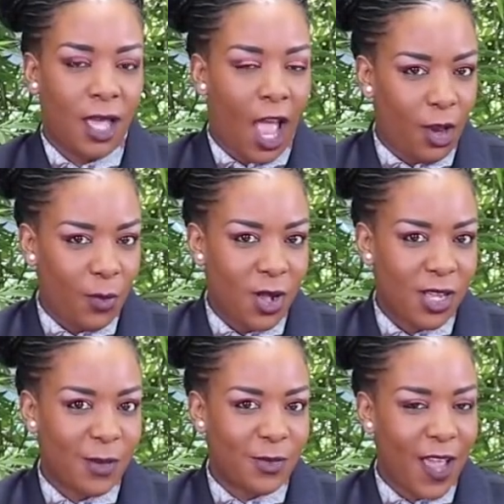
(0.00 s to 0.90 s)
Hello and
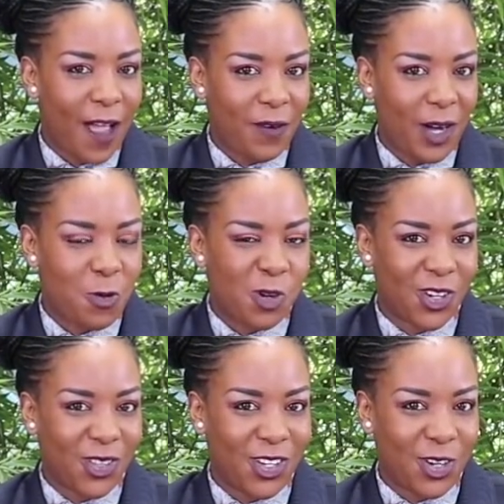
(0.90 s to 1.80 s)
welcome to Africa
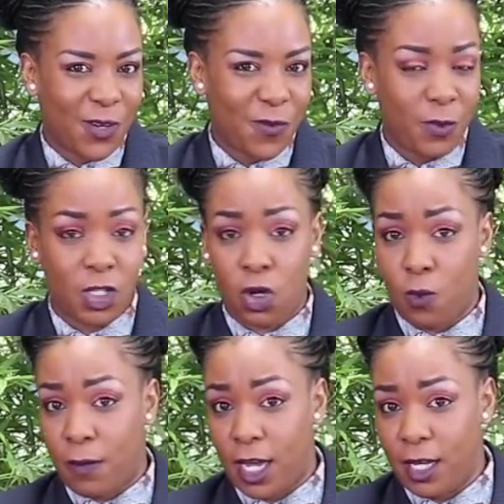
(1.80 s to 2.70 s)
Watch on the Dr. Mumbi
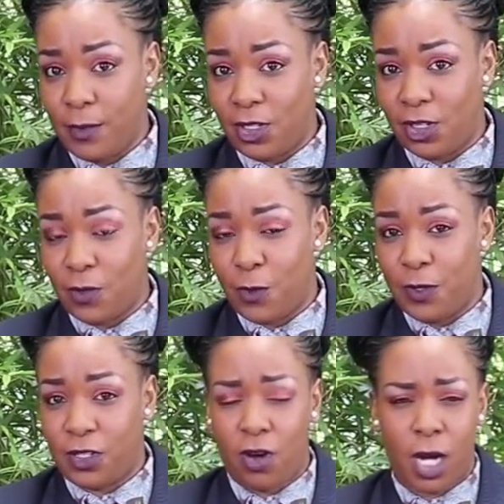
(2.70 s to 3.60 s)
Show. My name is Dr.
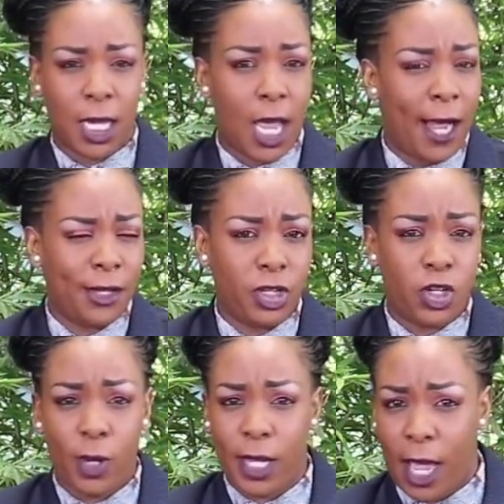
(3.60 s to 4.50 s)
MumbiSeraki. How you doing?